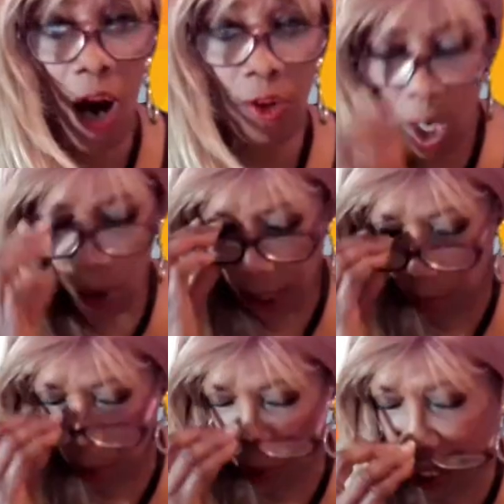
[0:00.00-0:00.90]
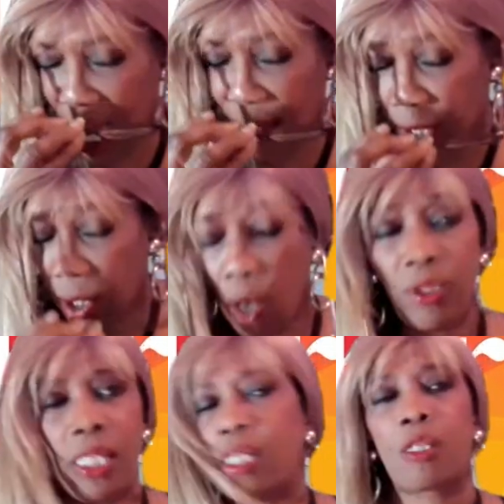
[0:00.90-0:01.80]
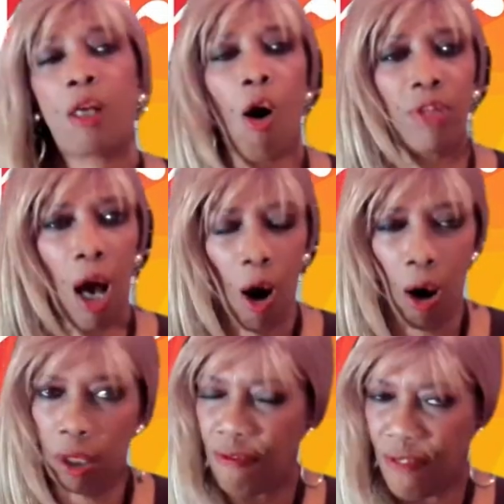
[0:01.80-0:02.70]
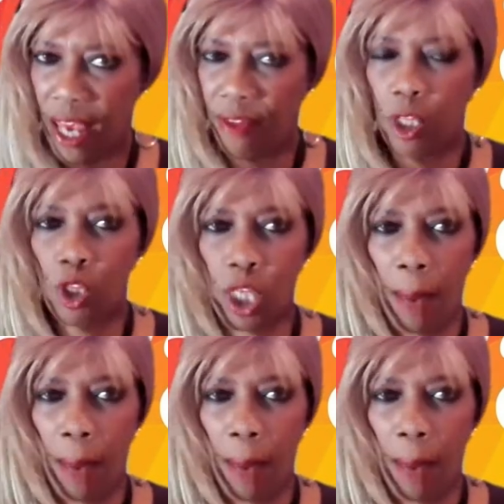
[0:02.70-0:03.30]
Y'all know Hebrews 11. You know, this is called the Hall of Faith